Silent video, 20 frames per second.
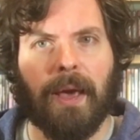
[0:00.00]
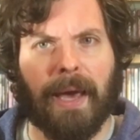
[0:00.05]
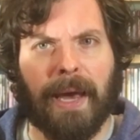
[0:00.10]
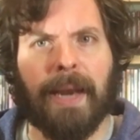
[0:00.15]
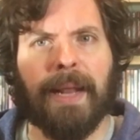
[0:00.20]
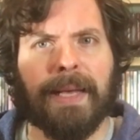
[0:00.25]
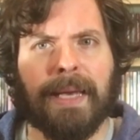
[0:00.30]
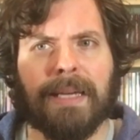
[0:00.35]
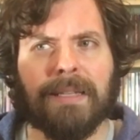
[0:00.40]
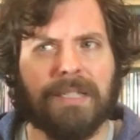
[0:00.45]

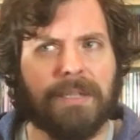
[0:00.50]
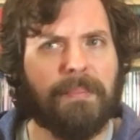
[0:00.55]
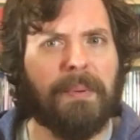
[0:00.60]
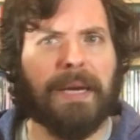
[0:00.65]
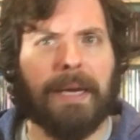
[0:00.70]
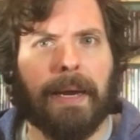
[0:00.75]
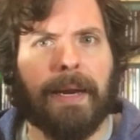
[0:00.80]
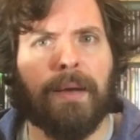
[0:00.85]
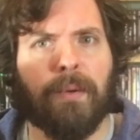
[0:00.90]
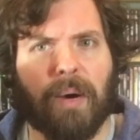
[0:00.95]
And again,
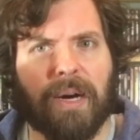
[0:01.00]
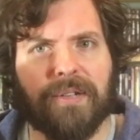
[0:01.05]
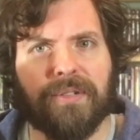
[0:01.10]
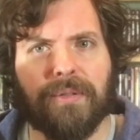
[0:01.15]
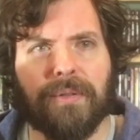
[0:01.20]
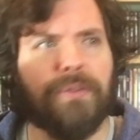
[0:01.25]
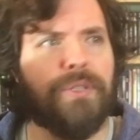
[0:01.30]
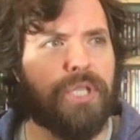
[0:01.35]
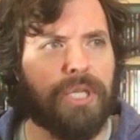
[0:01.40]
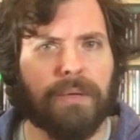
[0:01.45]
spaghetti
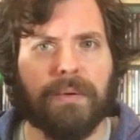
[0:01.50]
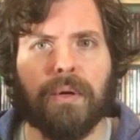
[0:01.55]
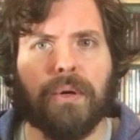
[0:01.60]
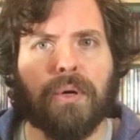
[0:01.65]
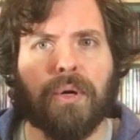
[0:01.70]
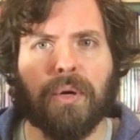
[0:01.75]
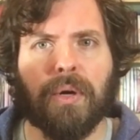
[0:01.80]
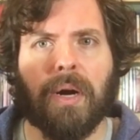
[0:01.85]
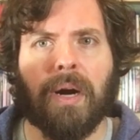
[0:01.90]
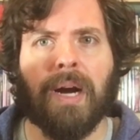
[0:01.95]
westerns,
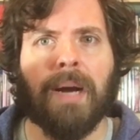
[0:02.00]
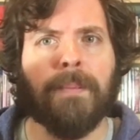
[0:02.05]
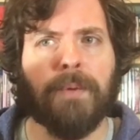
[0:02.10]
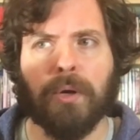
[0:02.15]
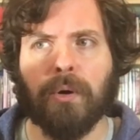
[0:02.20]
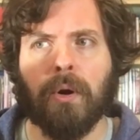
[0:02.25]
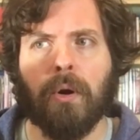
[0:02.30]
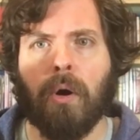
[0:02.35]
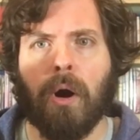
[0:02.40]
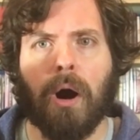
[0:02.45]
Euro crime,
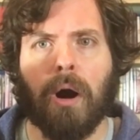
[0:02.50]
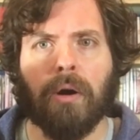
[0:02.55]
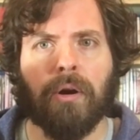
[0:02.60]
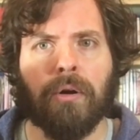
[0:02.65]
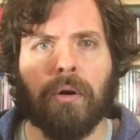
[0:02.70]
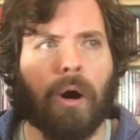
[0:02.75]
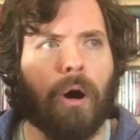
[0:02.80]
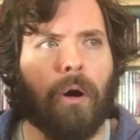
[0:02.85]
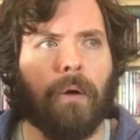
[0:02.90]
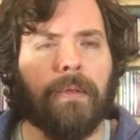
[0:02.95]
Euro
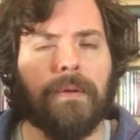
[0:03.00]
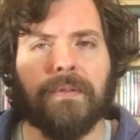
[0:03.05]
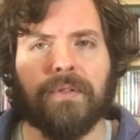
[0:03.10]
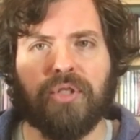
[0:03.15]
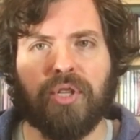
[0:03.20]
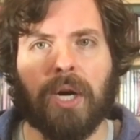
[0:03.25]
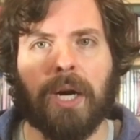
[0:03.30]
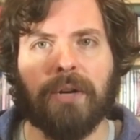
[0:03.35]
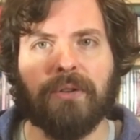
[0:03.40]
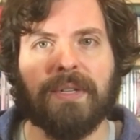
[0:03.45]
horror, all
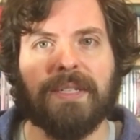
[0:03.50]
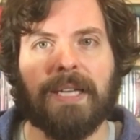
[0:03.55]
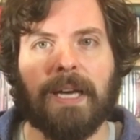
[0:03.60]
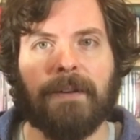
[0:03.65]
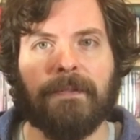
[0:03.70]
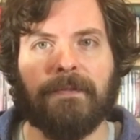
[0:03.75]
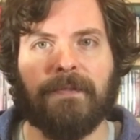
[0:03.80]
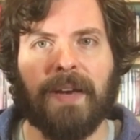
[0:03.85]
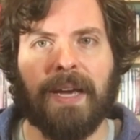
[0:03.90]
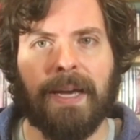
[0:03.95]
those genres
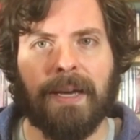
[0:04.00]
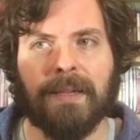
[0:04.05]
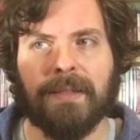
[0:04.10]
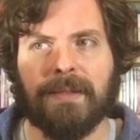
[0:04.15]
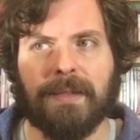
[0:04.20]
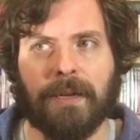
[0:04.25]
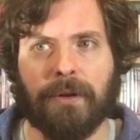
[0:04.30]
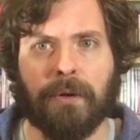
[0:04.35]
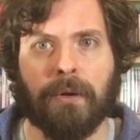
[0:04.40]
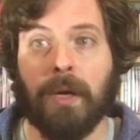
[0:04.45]
have
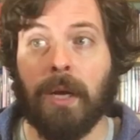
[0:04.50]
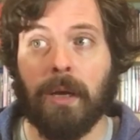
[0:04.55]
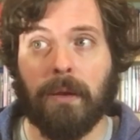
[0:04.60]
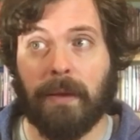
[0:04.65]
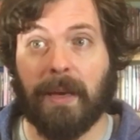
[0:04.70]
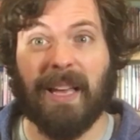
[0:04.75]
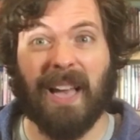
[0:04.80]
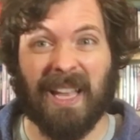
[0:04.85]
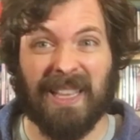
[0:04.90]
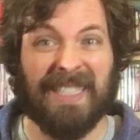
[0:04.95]
fans that are
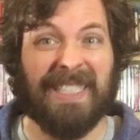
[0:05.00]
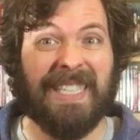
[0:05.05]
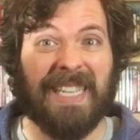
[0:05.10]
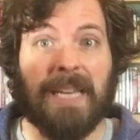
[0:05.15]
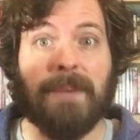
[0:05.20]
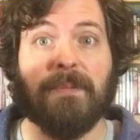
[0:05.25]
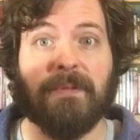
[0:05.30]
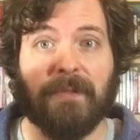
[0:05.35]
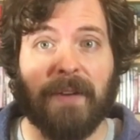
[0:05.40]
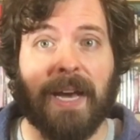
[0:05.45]
like a
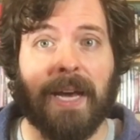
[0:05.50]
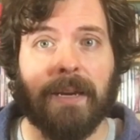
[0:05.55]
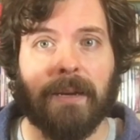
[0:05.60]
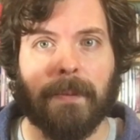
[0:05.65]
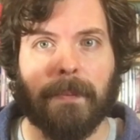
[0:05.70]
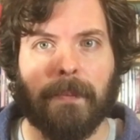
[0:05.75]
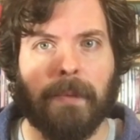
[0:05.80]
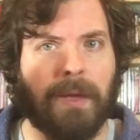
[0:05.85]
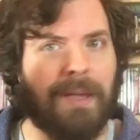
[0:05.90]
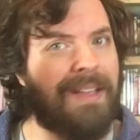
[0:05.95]
deep
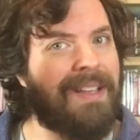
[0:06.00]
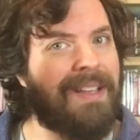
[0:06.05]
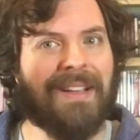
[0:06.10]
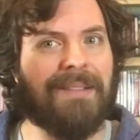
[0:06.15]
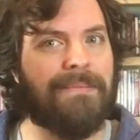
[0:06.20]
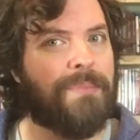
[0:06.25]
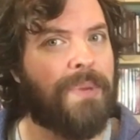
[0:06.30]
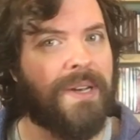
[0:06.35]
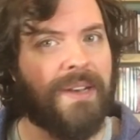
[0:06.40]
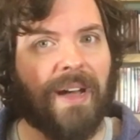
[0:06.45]
fandom
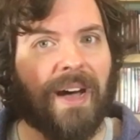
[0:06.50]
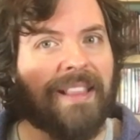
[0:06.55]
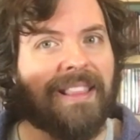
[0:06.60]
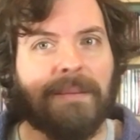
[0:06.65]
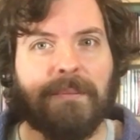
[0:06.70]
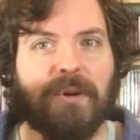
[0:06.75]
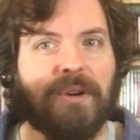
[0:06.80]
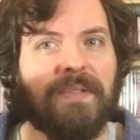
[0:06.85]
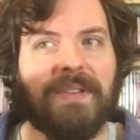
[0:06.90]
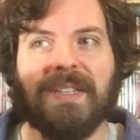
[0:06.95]
but not
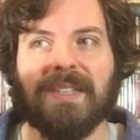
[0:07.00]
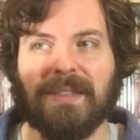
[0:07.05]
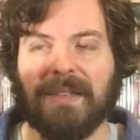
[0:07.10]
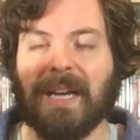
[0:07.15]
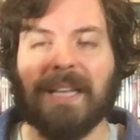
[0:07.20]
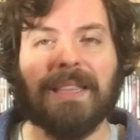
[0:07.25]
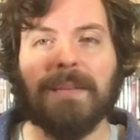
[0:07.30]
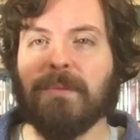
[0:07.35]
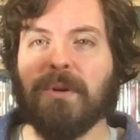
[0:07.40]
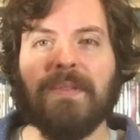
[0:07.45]
the movies
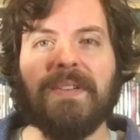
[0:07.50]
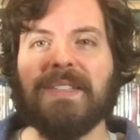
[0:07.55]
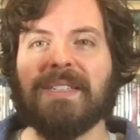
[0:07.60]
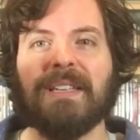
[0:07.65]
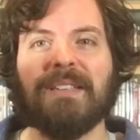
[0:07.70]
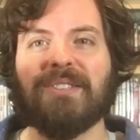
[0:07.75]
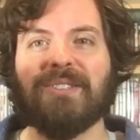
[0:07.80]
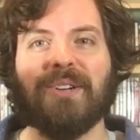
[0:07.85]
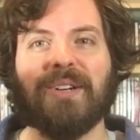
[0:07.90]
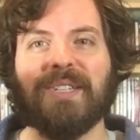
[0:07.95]
not the movies
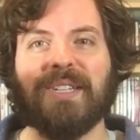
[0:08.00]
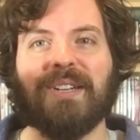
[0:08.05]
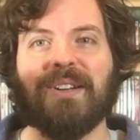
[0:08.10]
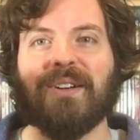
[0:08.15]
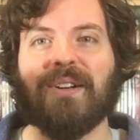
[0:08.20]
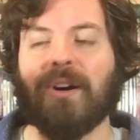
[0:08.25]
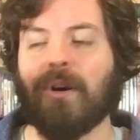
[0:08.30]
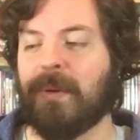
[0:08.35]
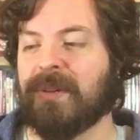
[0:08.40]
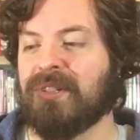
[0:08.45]
that started
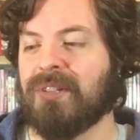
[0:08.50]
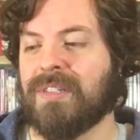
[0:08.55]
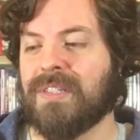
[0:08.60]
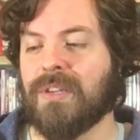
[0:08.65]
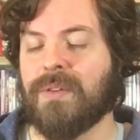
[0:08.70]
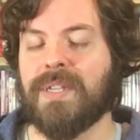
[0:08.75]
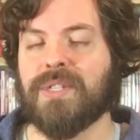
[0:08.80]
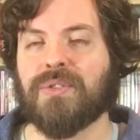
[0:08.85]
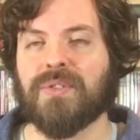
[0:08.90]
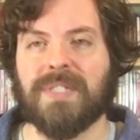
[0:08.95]
it all which is
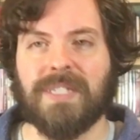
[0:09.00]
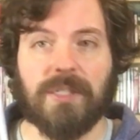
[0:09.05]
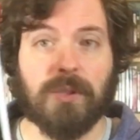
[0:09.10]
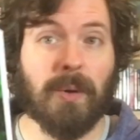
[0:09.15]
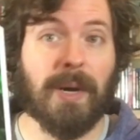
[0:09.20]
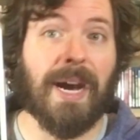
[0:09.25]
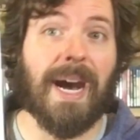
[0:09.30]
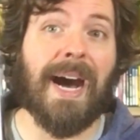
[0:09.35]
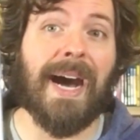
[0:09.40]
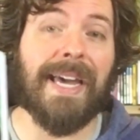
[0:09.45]
so interesting
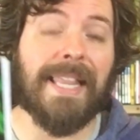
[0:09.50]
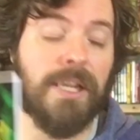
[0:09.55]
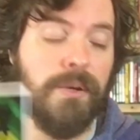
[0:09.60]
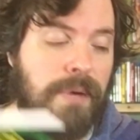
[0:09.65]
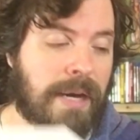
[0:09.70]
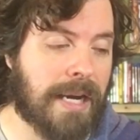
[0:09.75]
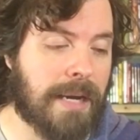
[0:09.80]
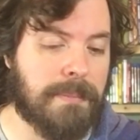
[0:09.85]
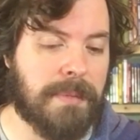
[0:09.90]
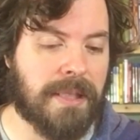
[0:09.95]
so i highly
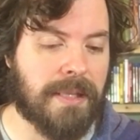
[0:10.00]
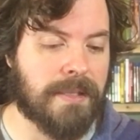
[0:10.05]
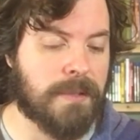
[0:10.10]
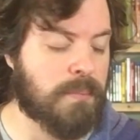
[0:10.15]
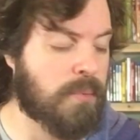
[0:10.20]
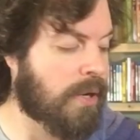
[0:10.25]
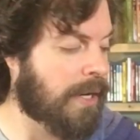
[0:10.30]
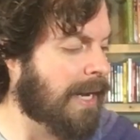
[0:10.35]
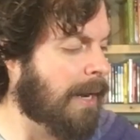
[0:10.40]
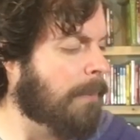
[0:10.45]
recommend this
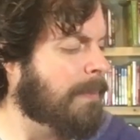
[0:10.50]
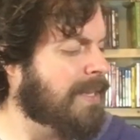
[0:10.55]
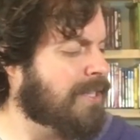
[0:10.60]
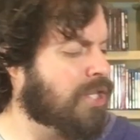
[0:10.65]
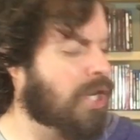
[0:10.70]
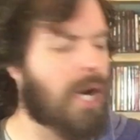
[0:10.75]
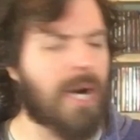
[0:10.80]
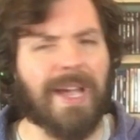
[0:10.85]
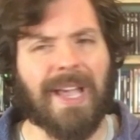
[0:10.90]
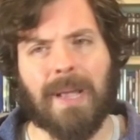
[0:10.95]
book i'll be
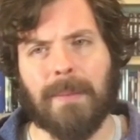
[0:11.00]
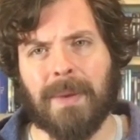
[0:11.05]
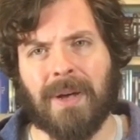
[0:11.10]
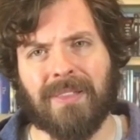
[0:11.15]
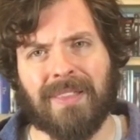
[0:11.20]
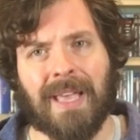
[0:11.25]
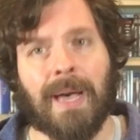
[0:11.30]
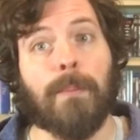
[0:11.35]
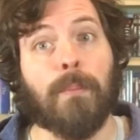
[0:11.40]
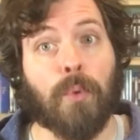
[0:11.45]
talking
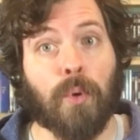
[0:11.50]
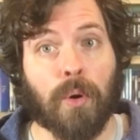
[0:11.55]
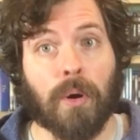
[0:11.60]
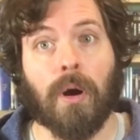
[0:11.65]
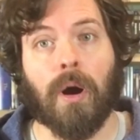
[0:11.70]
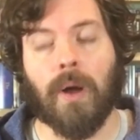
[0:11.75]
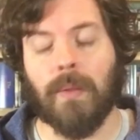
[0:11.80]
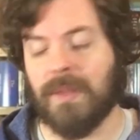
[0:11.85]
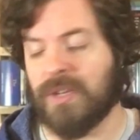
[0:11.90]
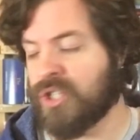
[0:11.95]
about that
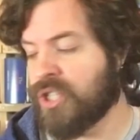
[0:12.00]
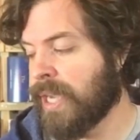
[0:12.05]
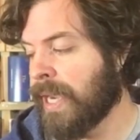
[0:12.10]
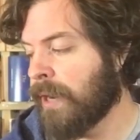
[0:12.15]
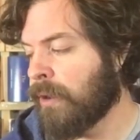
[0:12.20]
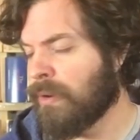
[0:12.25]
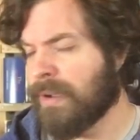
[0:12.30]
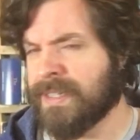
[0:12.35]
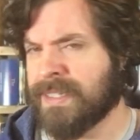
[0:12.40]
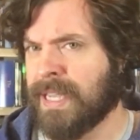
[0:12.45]
more on the
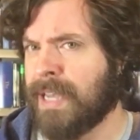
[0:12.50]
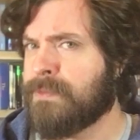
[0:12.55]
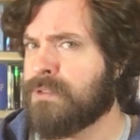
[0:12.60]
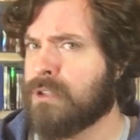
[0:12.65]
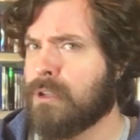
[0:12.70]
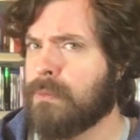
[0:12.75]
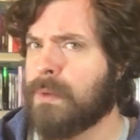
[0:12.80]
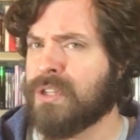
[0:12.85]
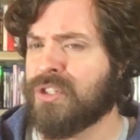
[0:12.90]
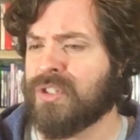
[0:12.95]
channel because i have
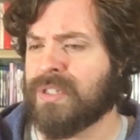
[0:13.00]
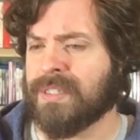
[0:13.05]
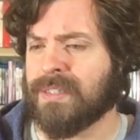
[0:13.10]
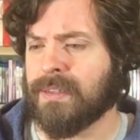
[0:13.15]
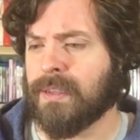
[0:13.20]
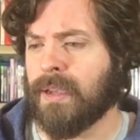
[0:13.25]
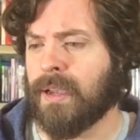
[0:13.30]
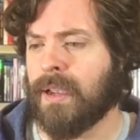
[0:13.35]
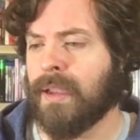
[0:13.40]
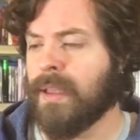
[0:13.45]
so much to
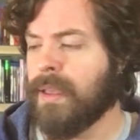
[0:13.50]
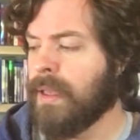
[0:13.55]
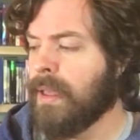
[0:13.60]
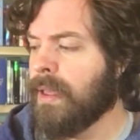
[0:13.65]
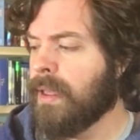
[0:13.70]
say